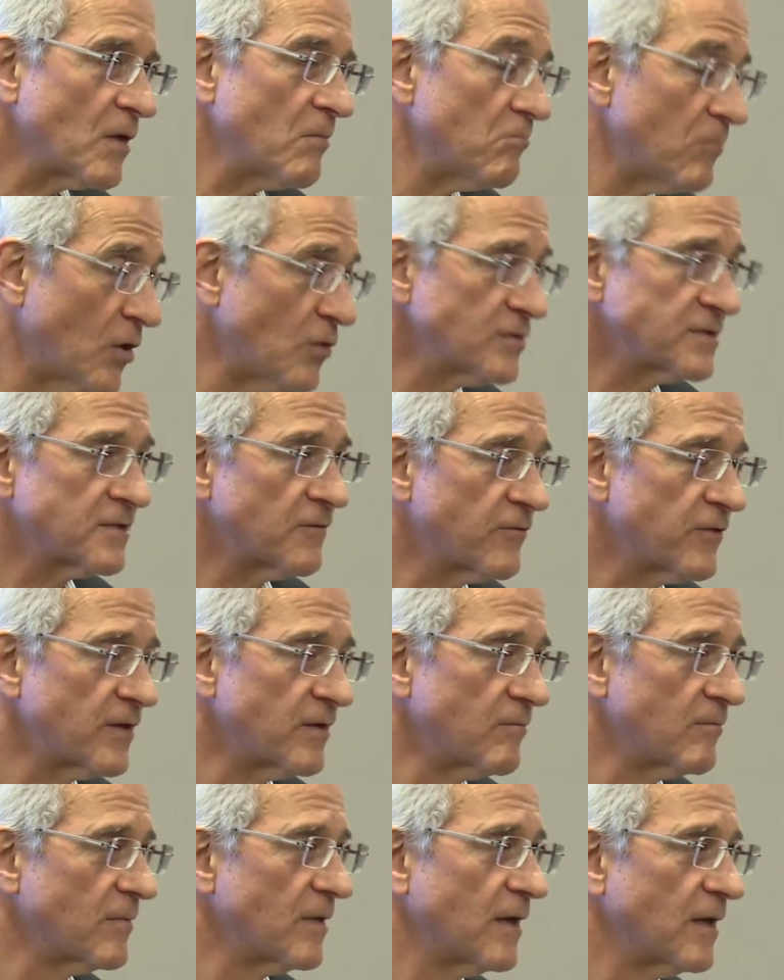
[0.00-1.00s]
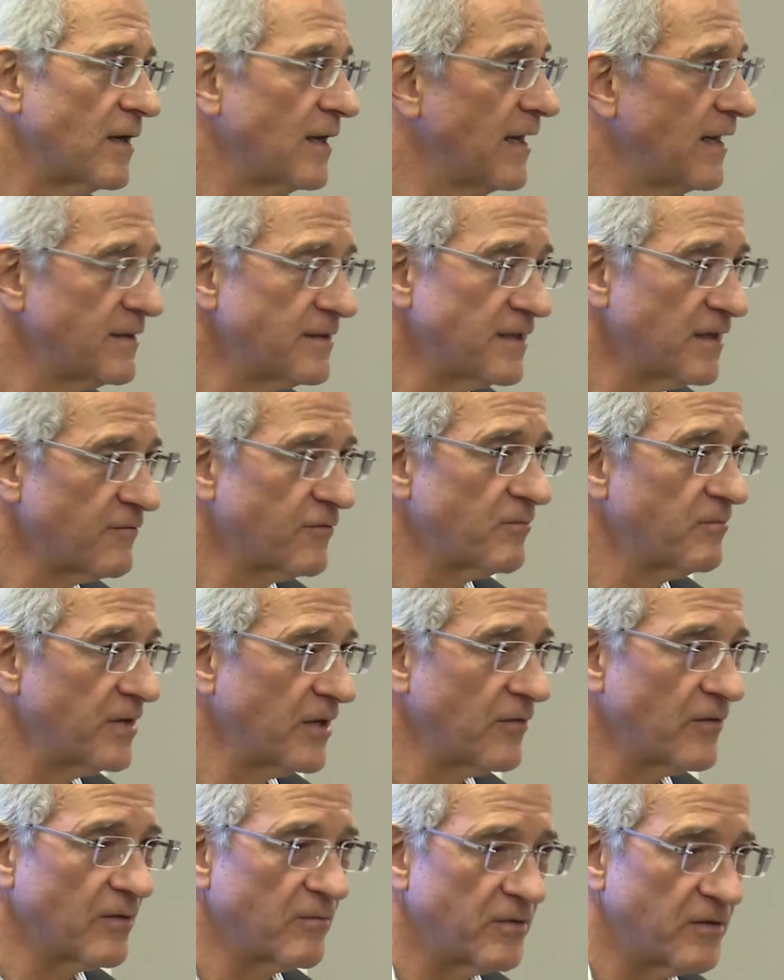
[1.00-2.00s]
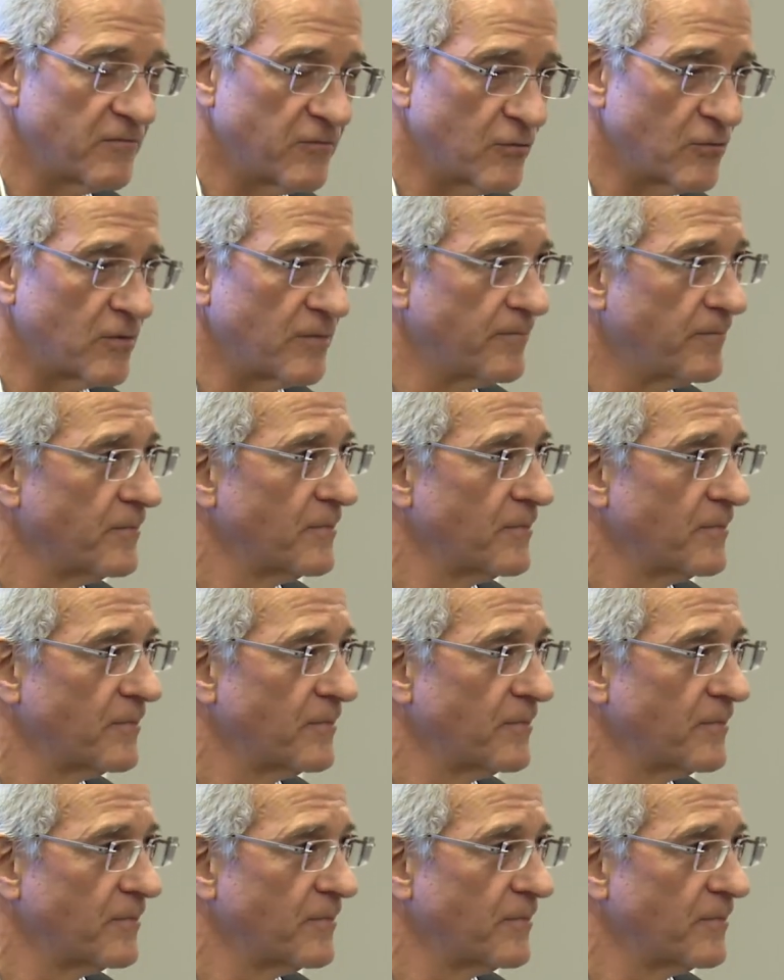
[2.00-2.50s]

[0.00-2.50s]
most of them had never been there before.